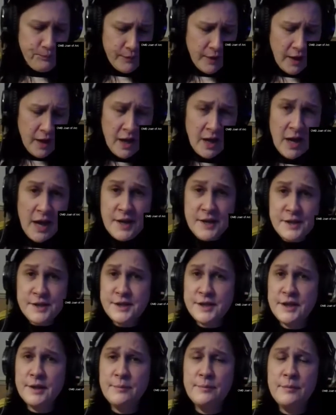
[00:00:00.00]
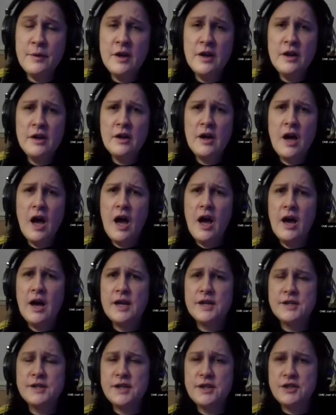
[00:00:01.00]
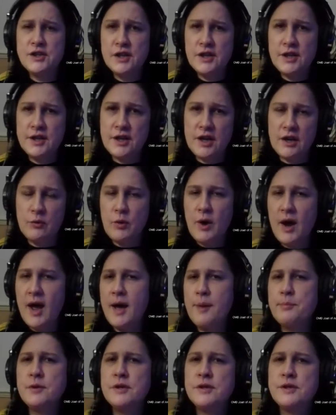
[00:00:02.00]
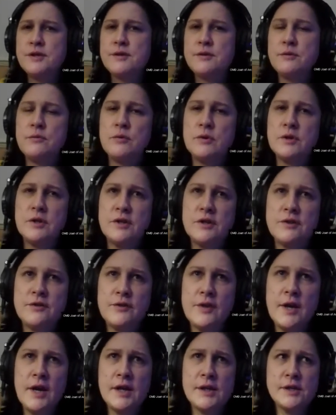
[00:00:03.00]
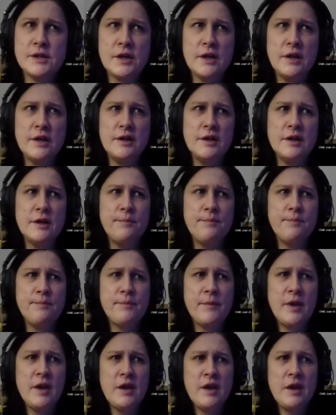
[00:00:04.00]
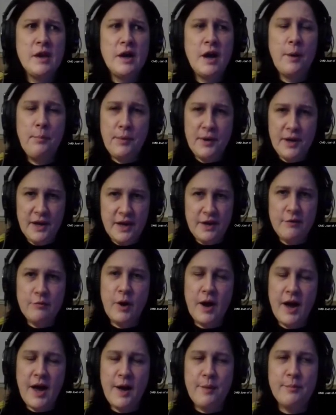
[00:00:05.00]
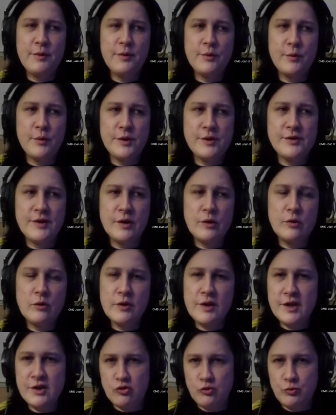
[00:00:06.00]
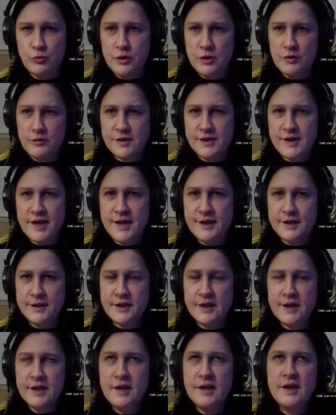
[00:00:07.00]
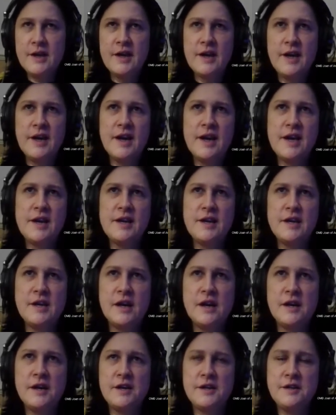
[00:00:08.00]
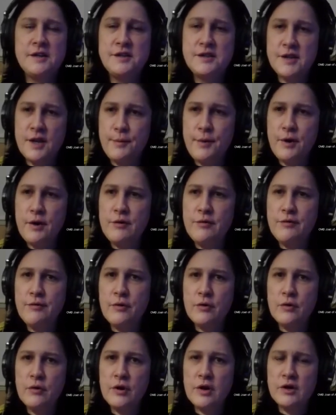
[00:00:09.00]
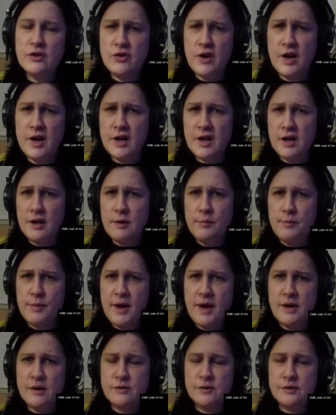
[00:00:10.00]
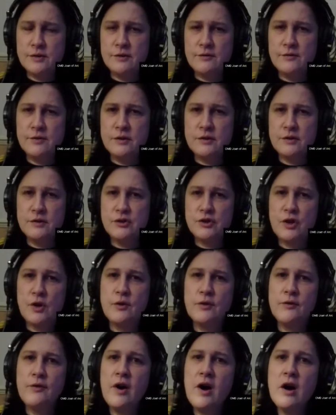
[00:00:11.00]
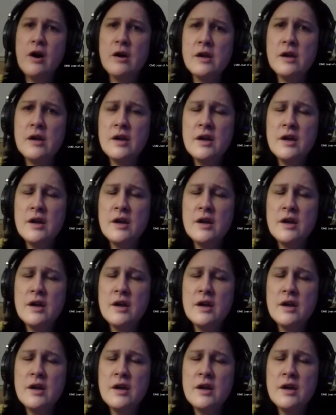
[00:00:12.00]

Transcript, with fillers: And um, uh, essentially, kind of what happened was that um, I believe what happened was that Orchestral Manoeuvres had a, a demo for a track about the Joan of Arc